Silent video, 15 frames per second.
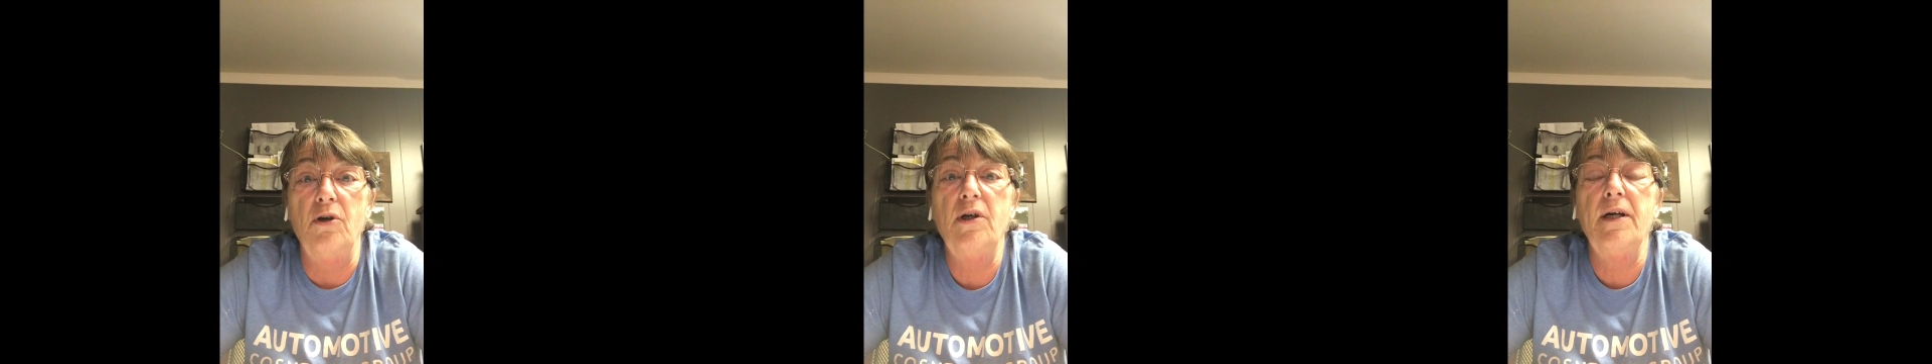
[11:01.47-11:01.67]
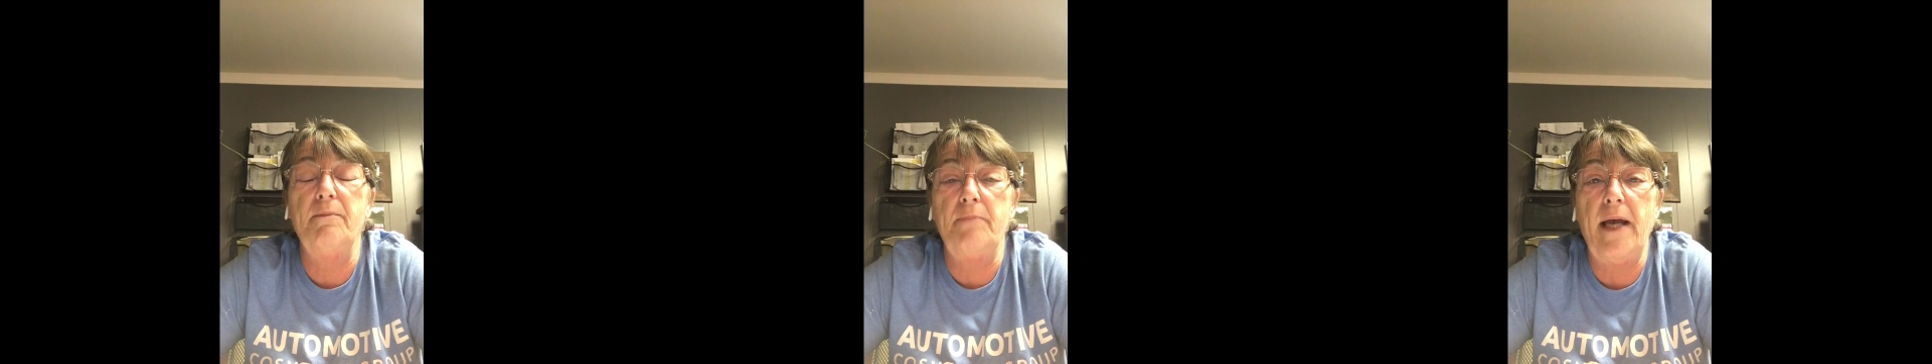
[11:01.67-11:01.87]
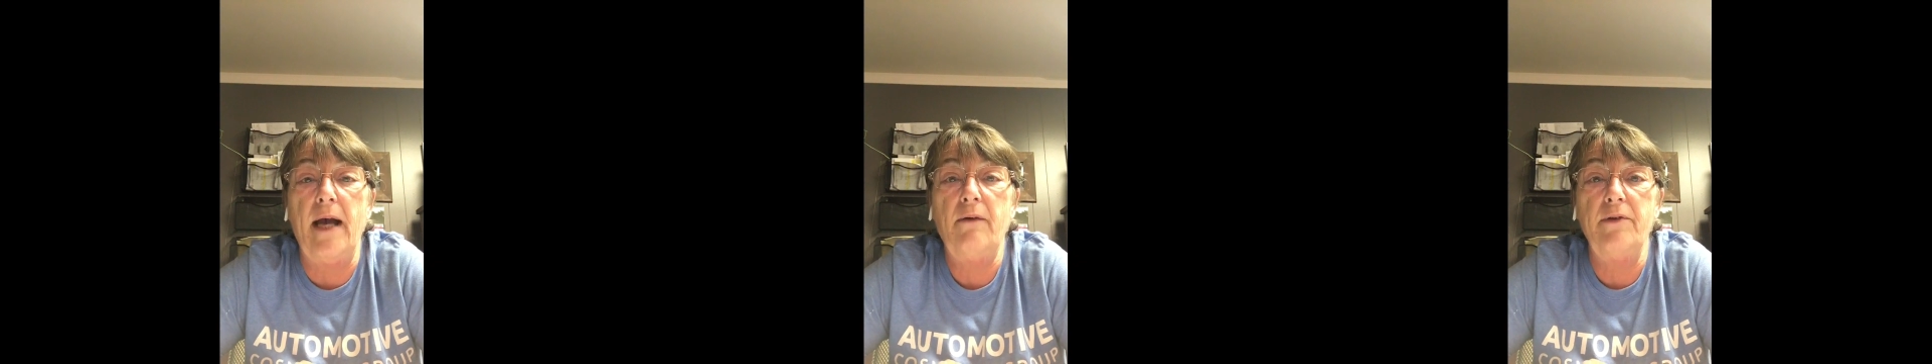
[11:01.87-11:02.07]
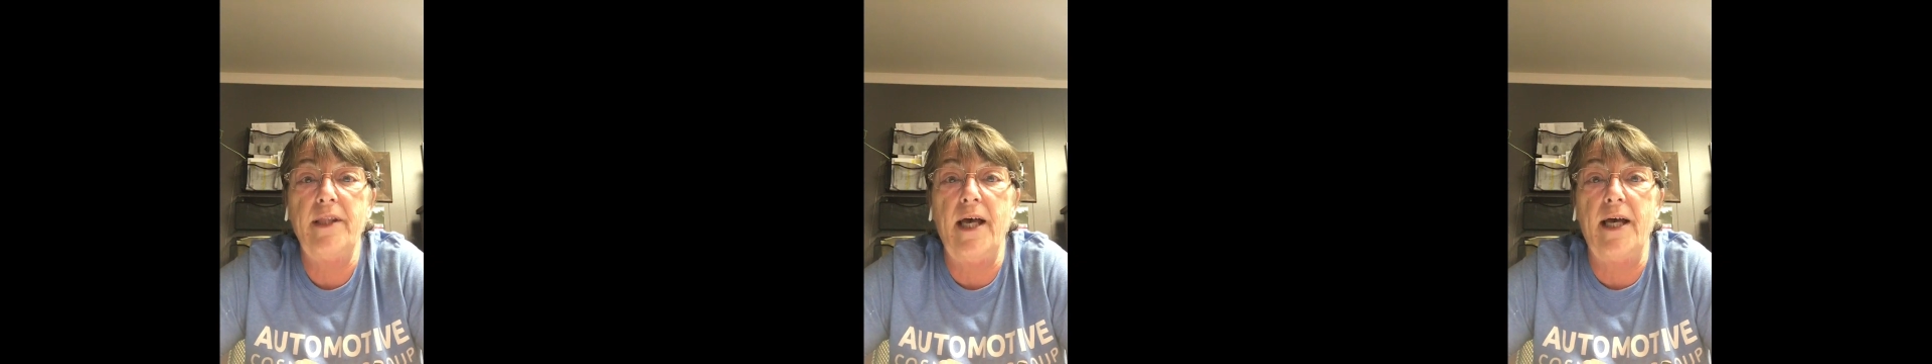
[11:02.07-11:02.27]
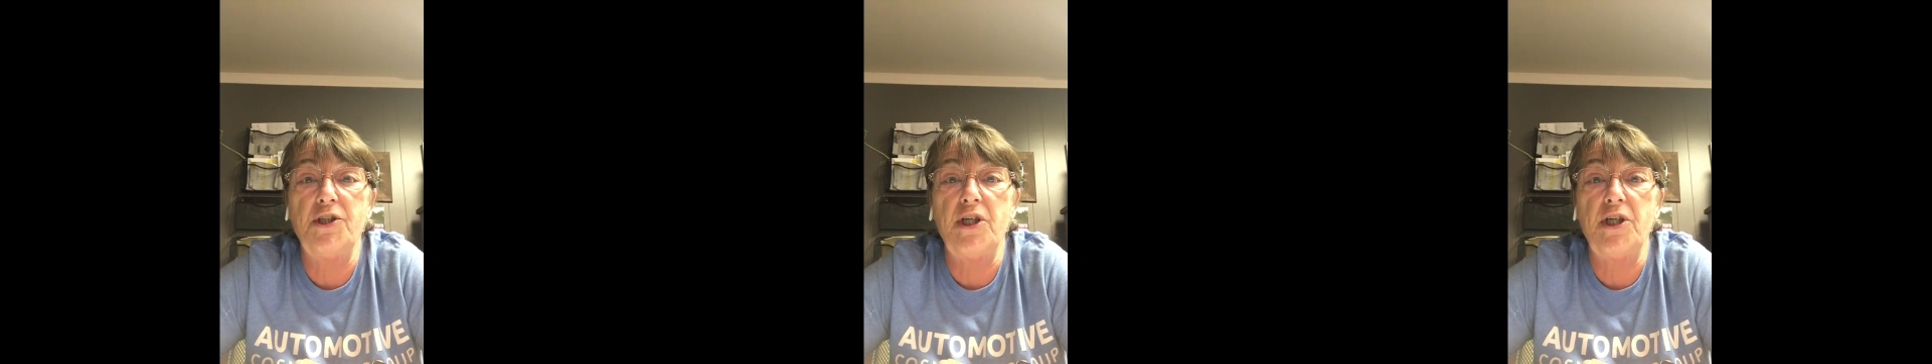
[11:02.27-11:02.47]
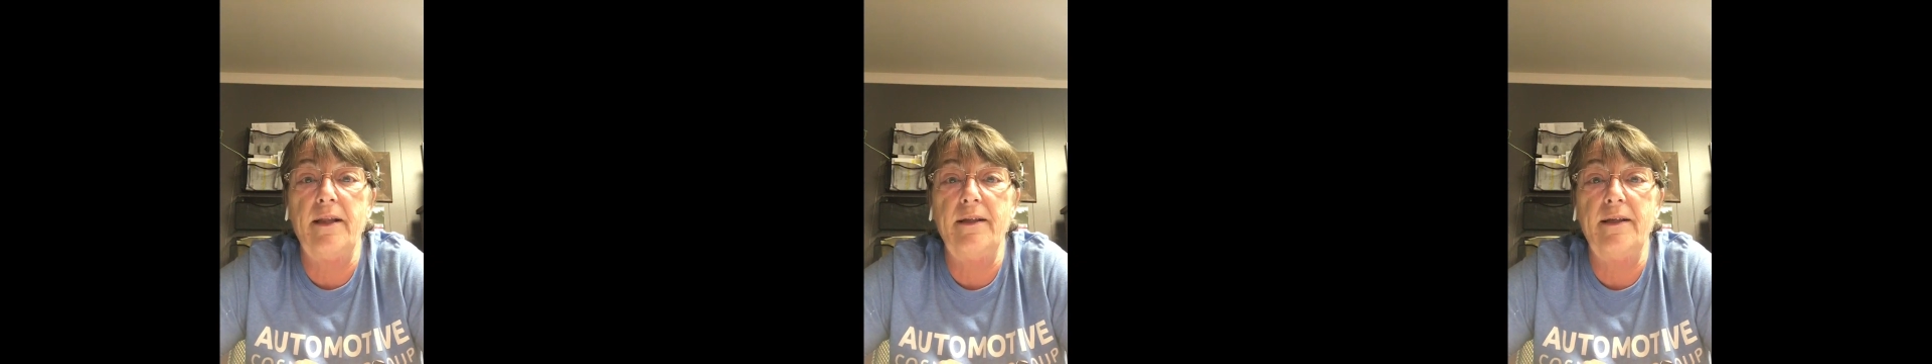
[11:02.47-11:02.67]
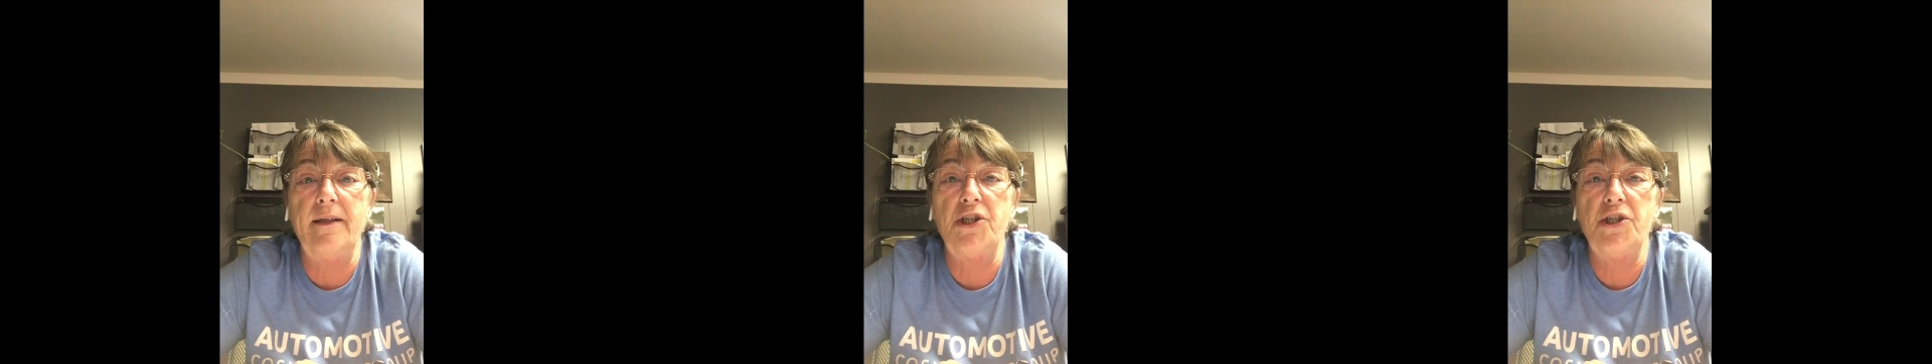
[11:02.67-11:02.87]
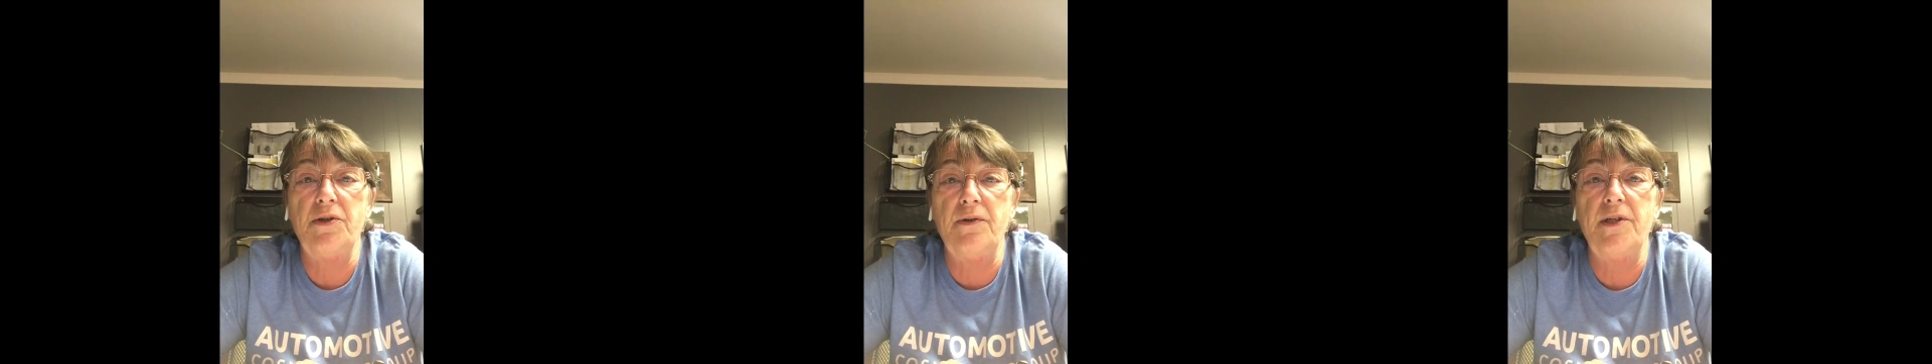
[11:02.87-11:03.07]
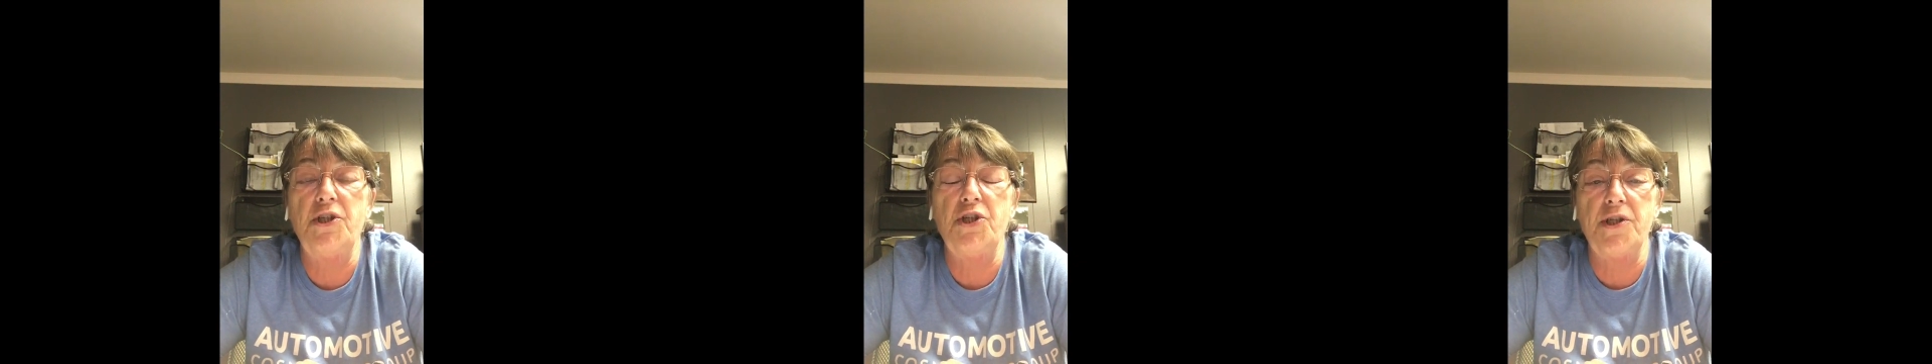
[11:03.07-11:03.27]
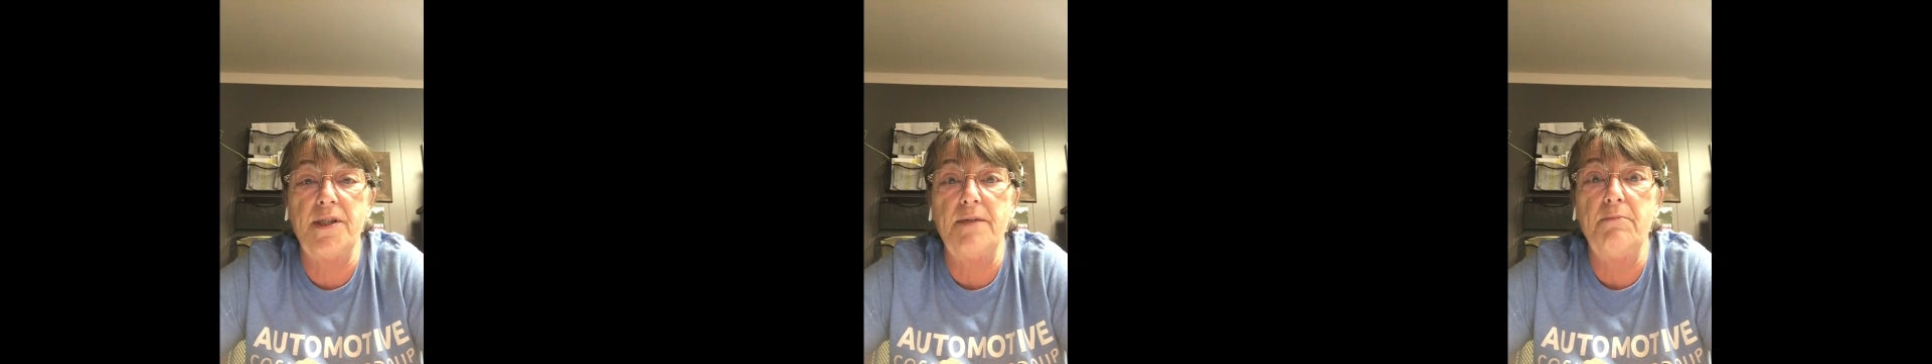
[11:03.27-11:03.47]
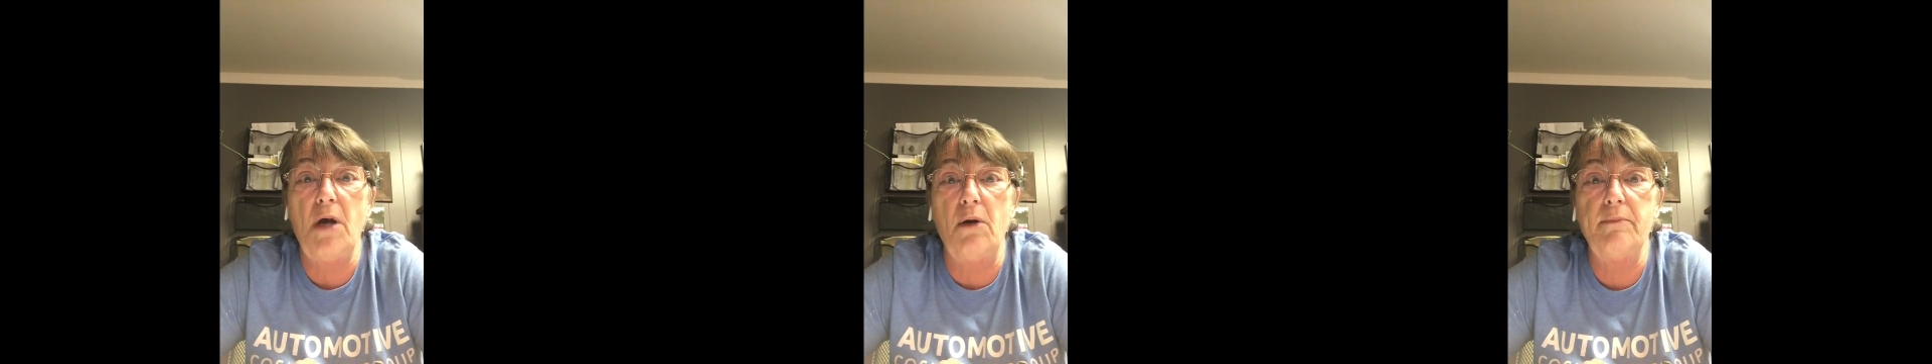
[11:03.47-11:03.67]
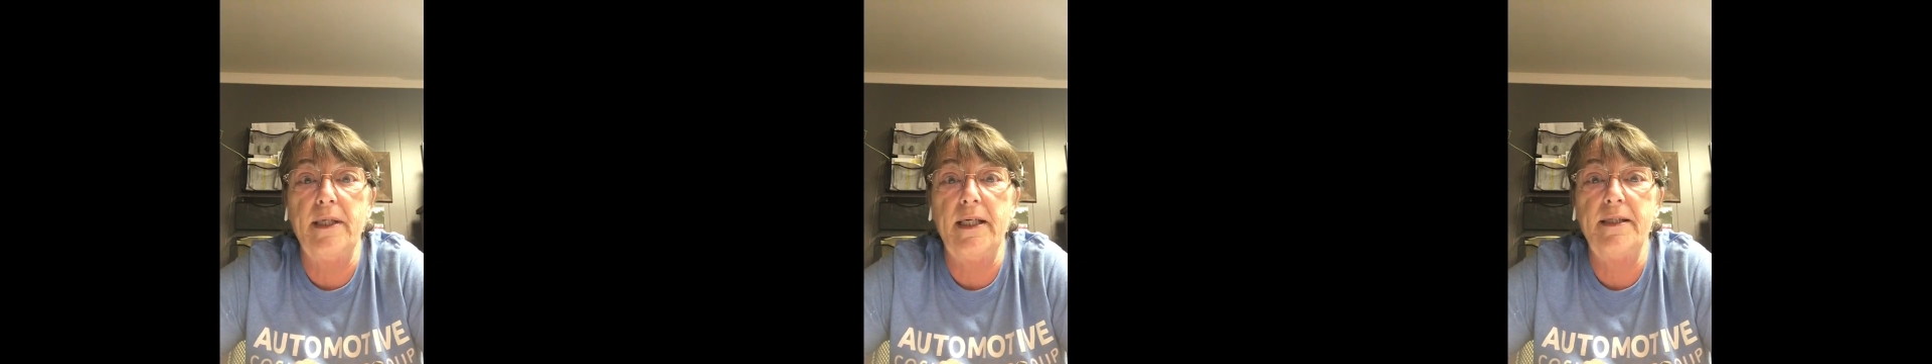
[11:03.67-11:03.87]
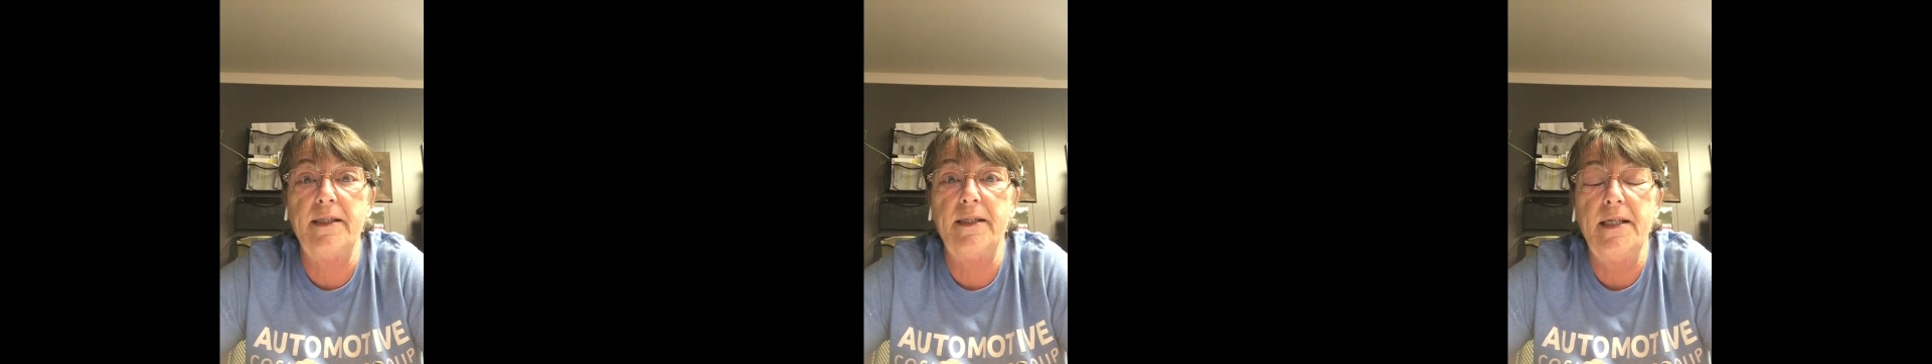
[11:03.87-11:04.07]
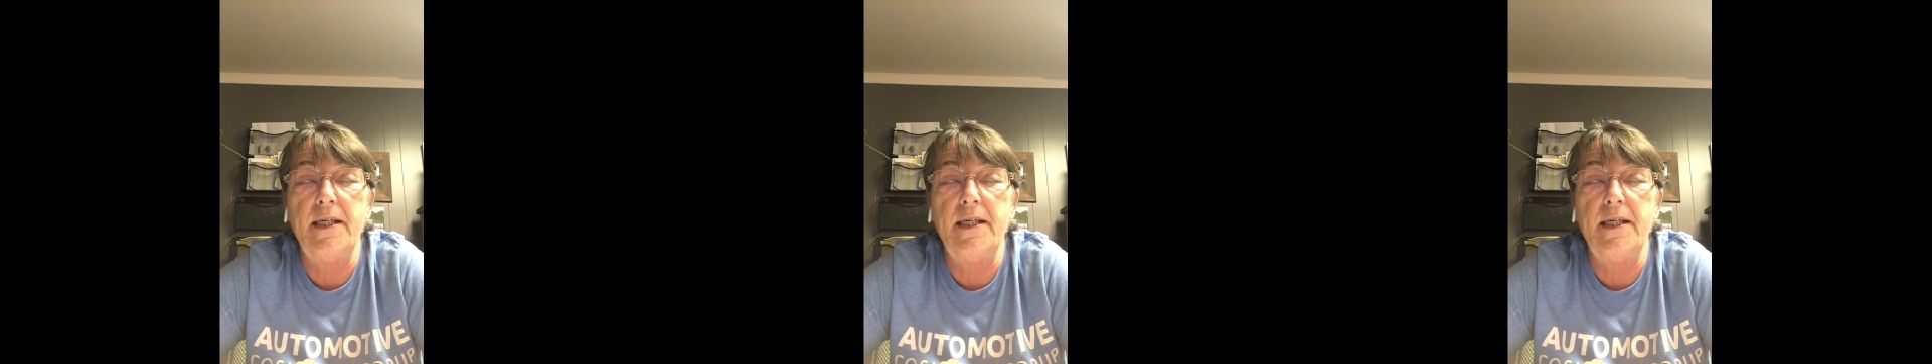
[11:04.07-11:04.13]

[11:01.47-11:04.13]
come back with that challenge here in just a moment,